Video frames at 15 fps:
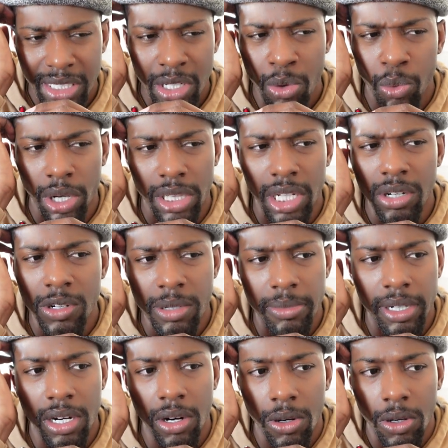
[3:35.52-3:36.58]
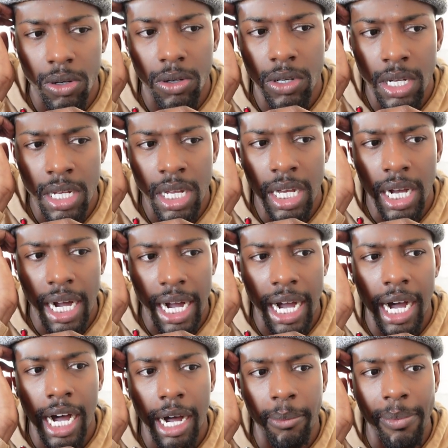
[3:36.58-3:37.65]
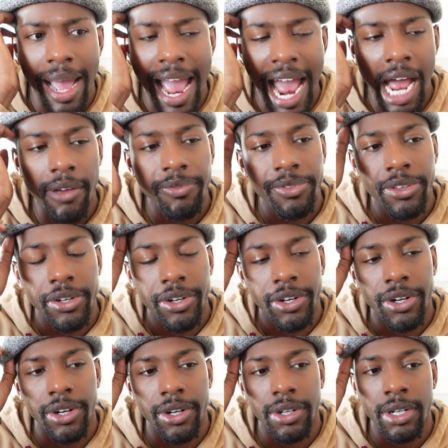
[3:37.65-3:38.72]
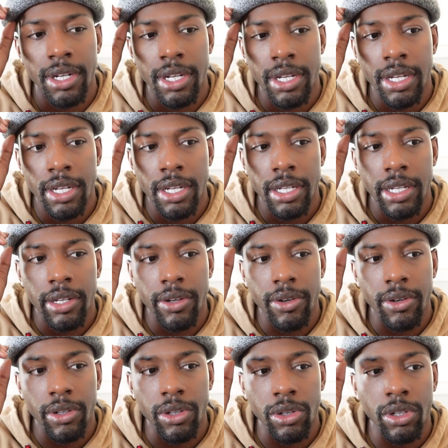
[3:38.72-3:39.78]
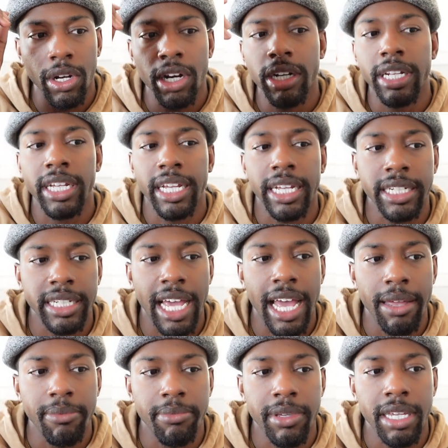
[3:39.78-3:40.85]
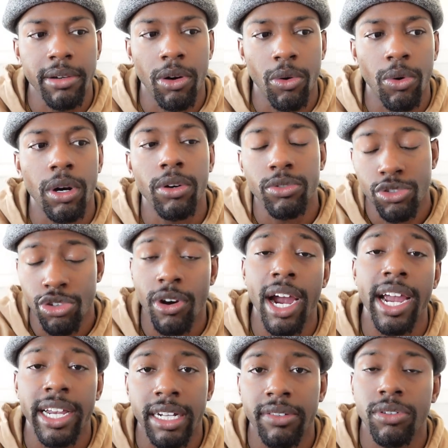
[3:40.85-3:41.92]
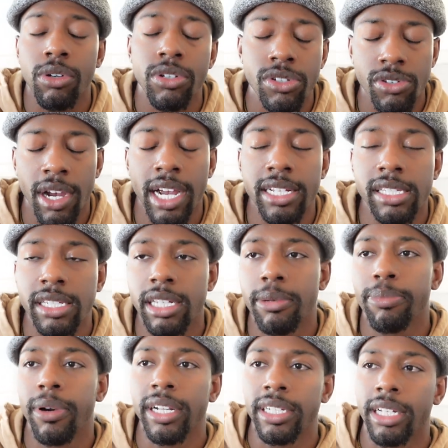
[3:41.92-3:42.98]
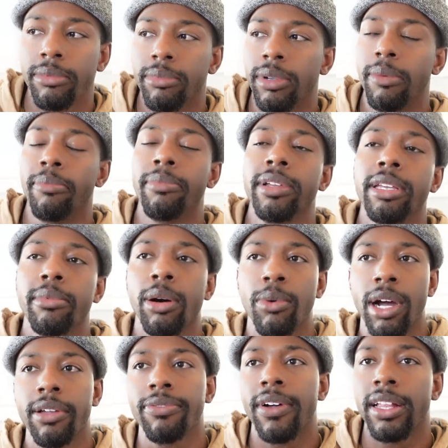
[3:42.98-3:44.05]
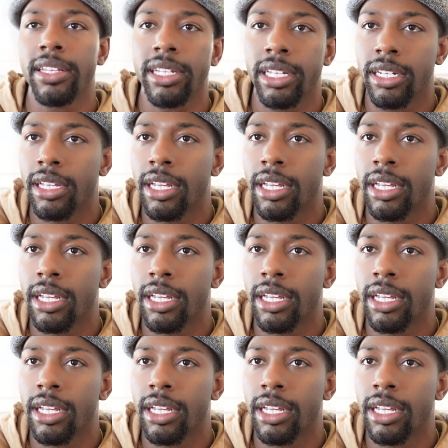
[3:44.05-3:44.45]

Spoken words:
Well, lo and behold, after learning that or trying, of course, trying to get pregnant, me and my wife finally